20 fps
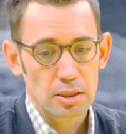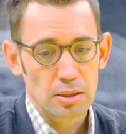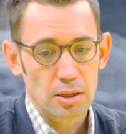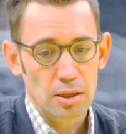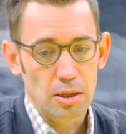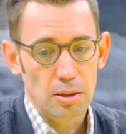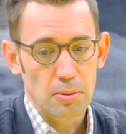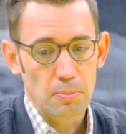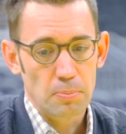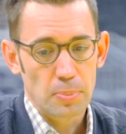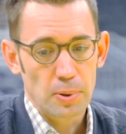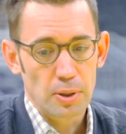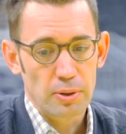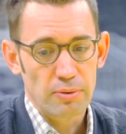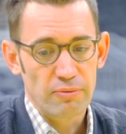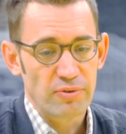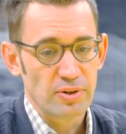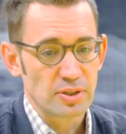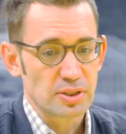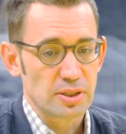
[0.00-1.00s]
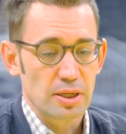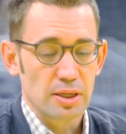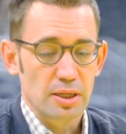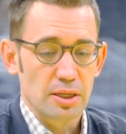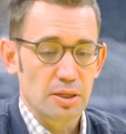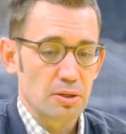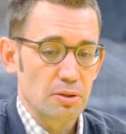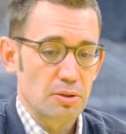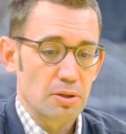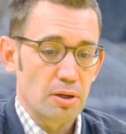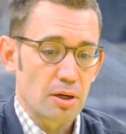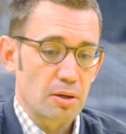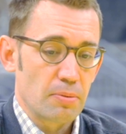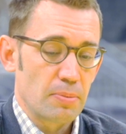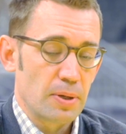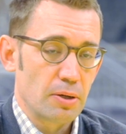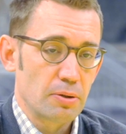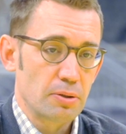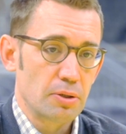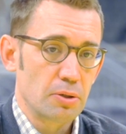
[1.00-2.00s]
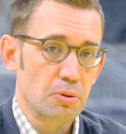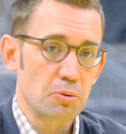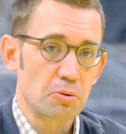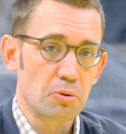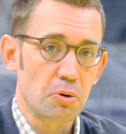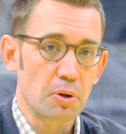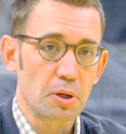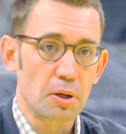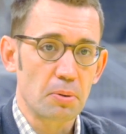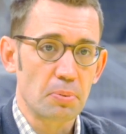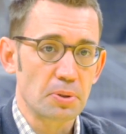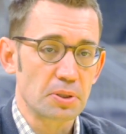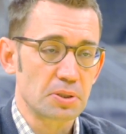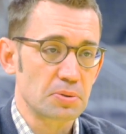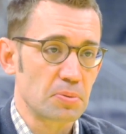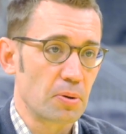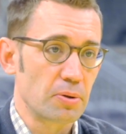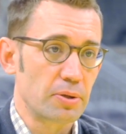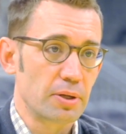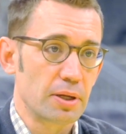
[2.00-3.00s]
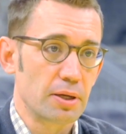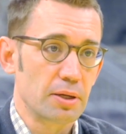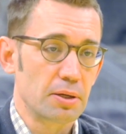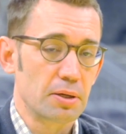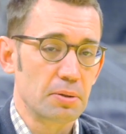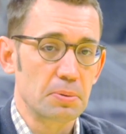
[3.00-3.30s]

Um, but visiting, and you talk about, you know, growing up in a small town.